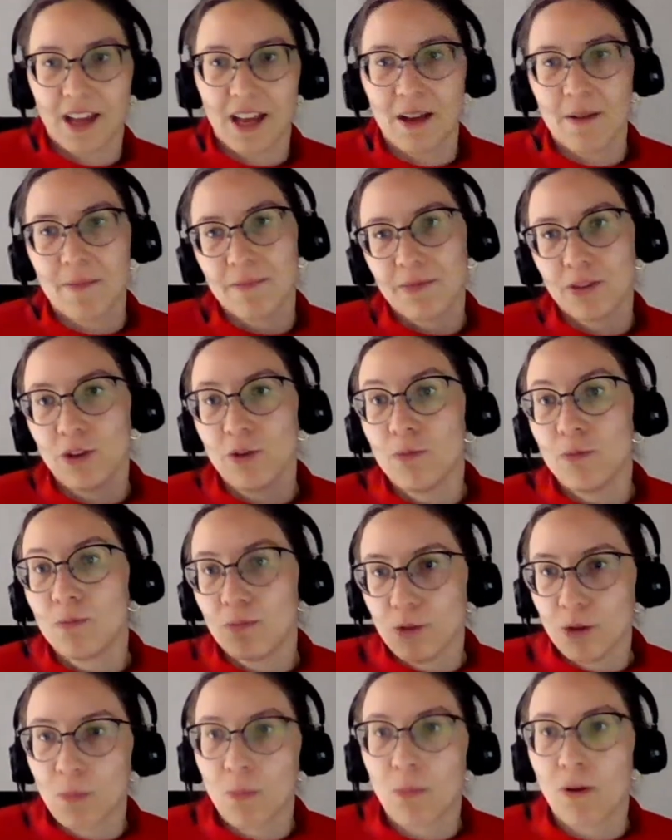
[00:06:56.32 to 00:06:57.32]
um, you
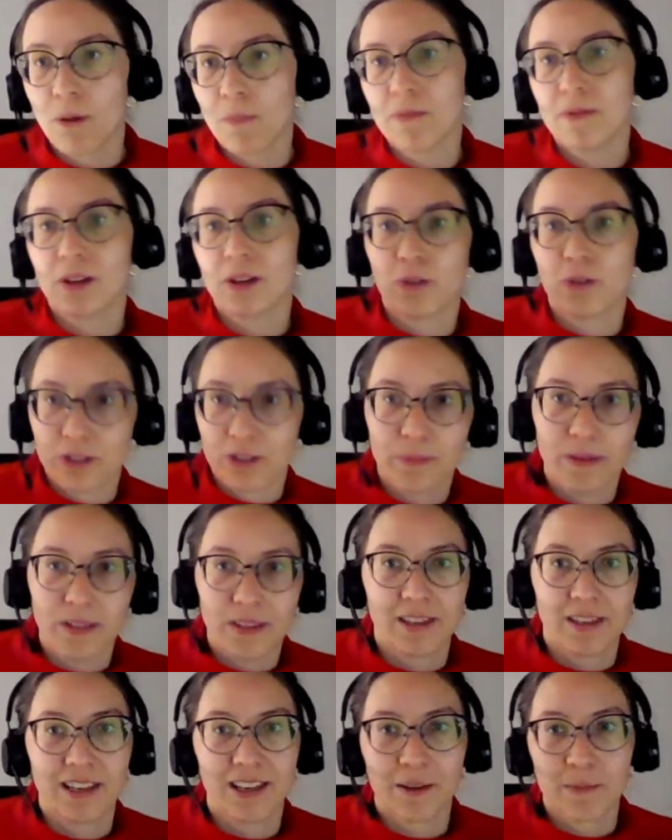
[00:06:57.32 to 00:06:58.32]
you're probably going to be
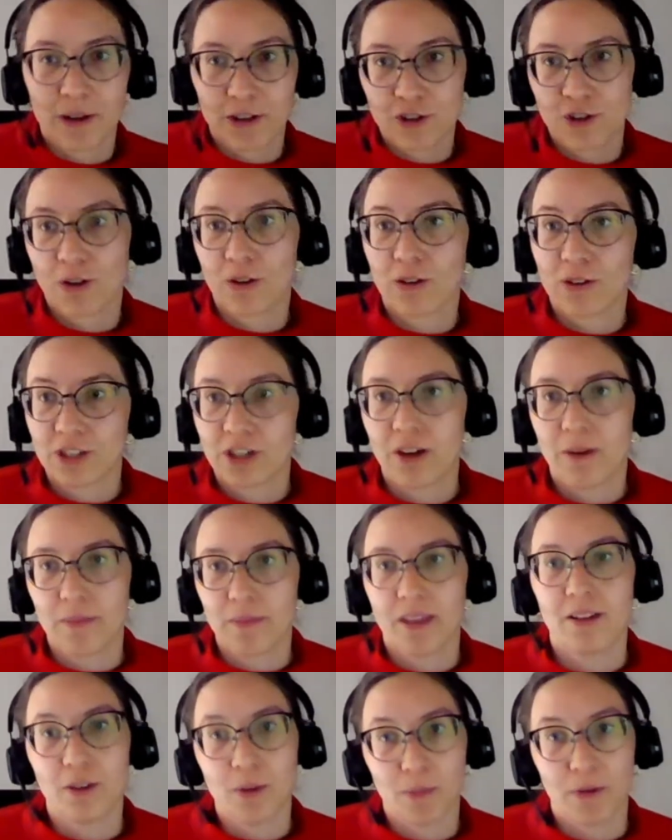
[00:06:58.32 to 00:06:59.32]
thinking much longer term
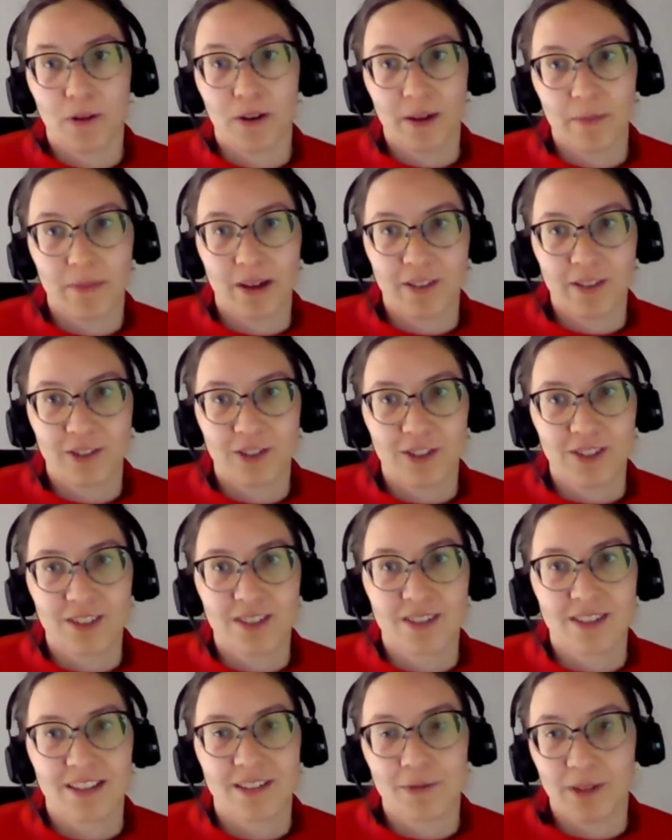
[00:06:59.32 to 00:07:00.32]
than your product
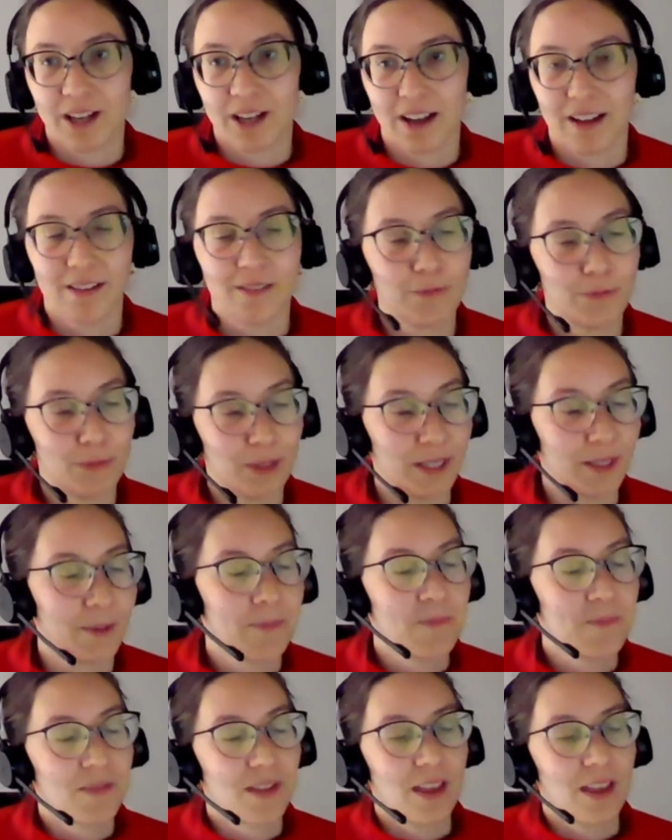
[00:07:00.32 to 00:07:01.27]
managers will will